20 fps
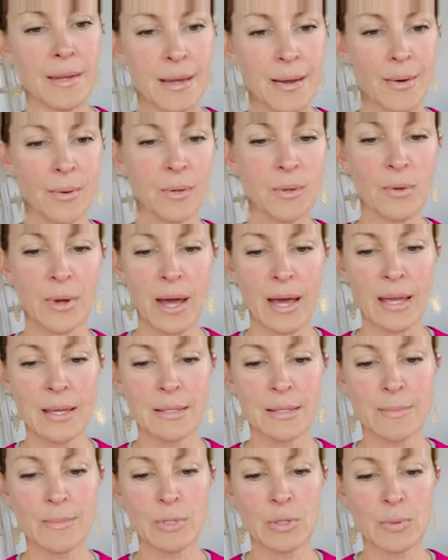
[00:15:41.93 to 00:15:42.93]
No, you guys,
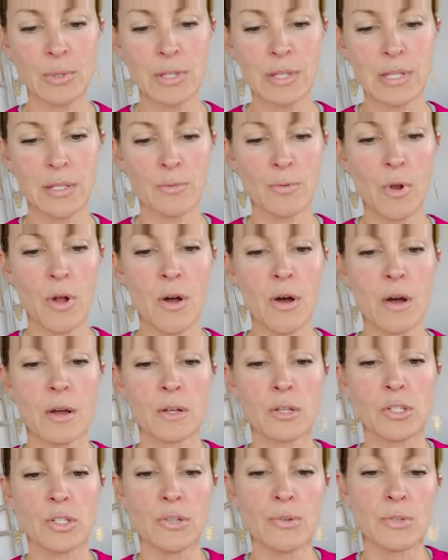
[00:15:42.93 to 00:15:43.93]
I'm doing this wrong,
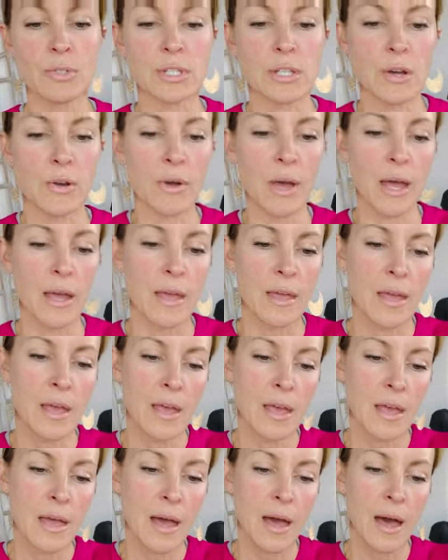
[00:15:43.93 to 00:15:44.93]
shoot. Okay,
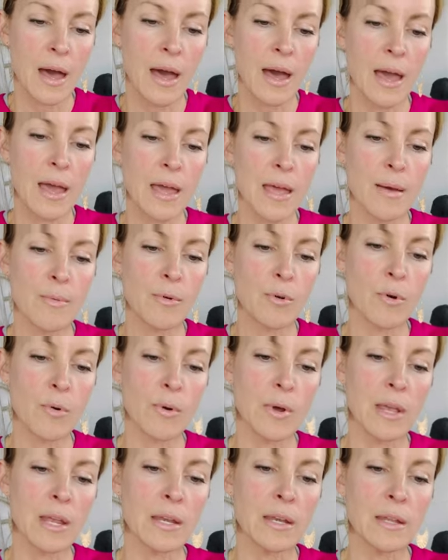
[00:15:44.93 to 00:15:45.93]
I am
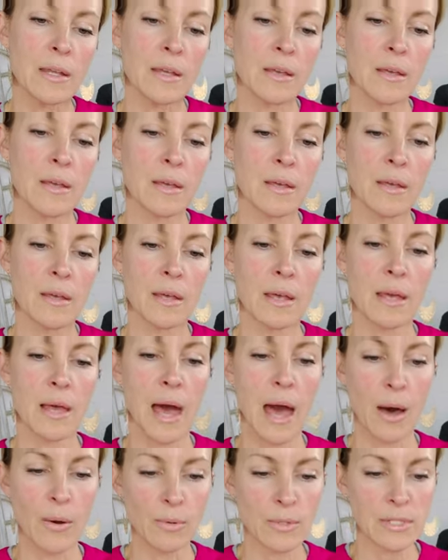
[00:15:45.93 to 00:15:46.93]
going
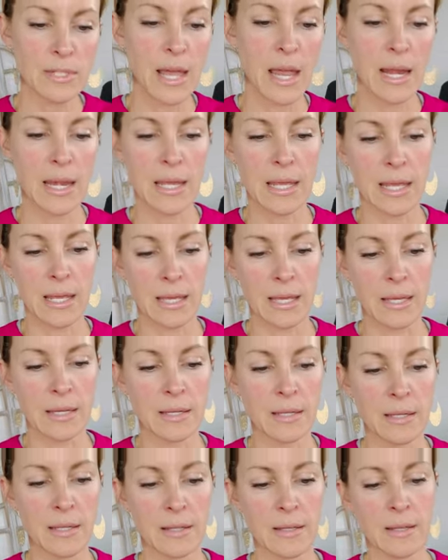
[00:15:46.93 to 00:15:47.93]
outside
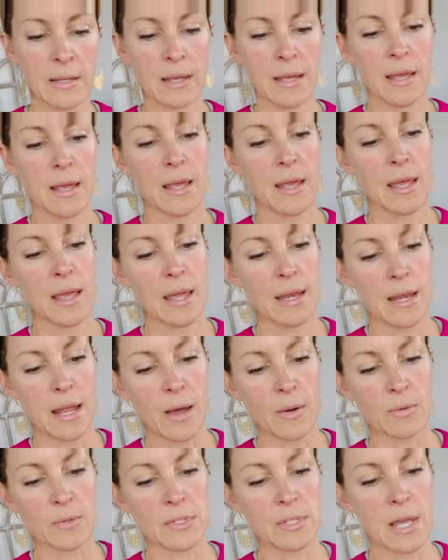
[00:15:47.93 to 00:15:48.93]
in and
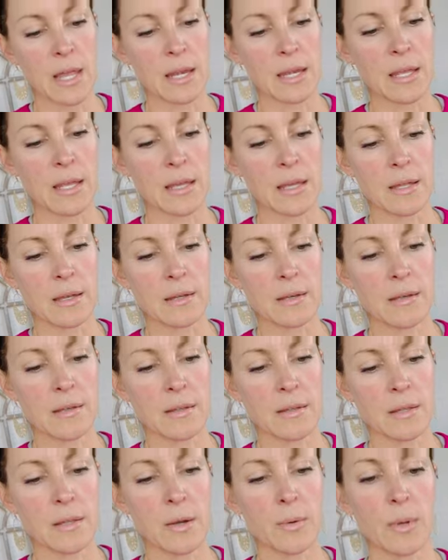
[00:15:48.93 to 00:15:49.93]
outside in.
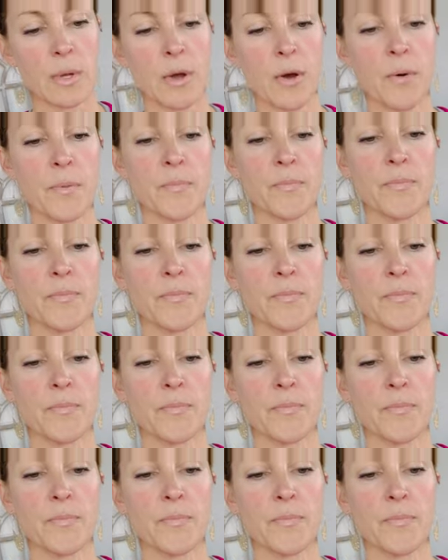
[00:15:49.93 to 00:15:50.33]
There we go.